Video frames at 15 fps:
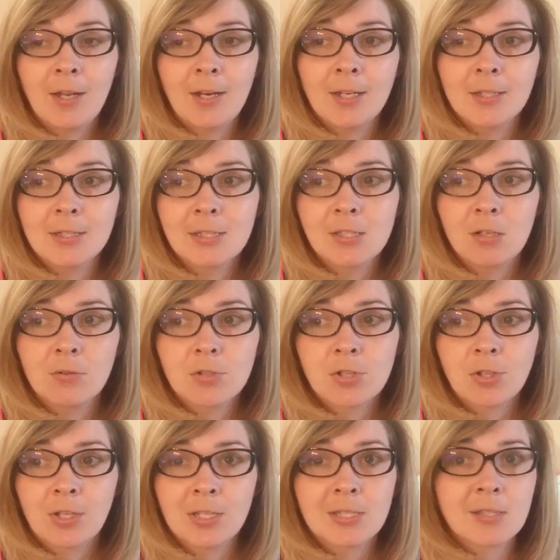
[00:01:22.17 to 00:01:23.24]
It is
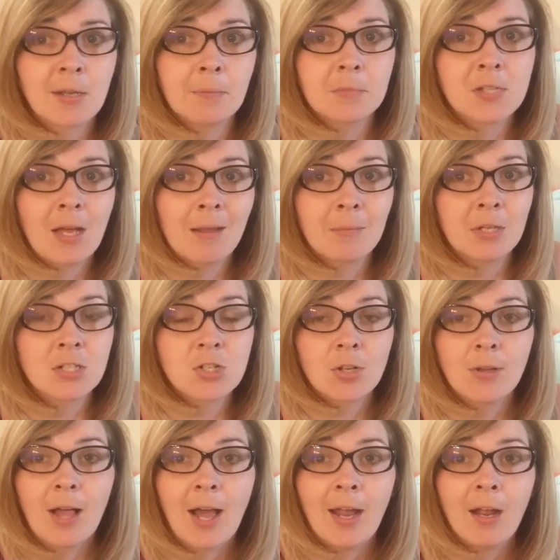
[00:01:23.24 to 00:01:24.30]
usually sometime in
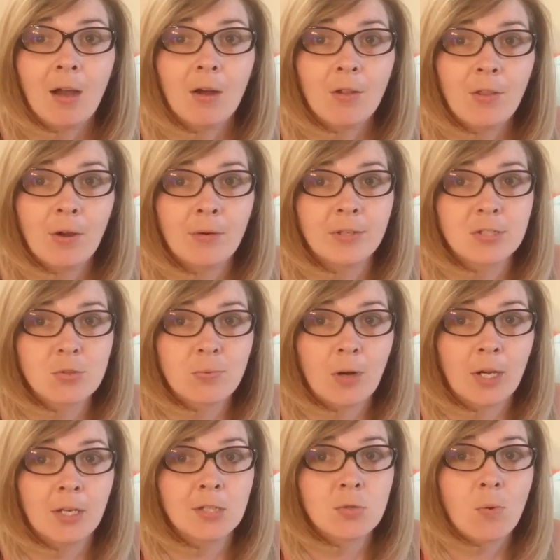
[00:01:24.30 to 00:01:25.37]
July, although in
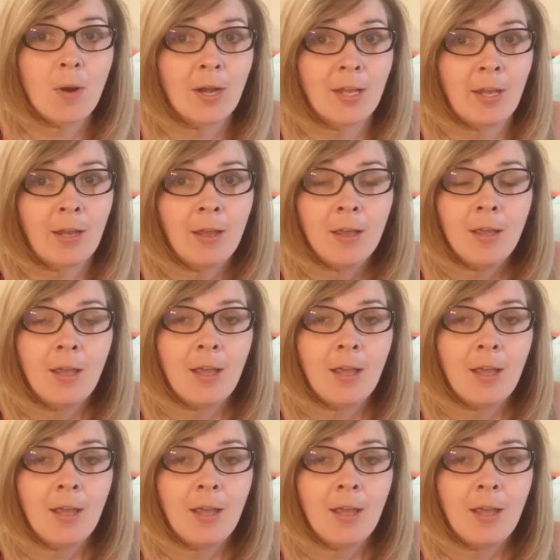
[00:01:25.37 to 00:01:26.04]
2020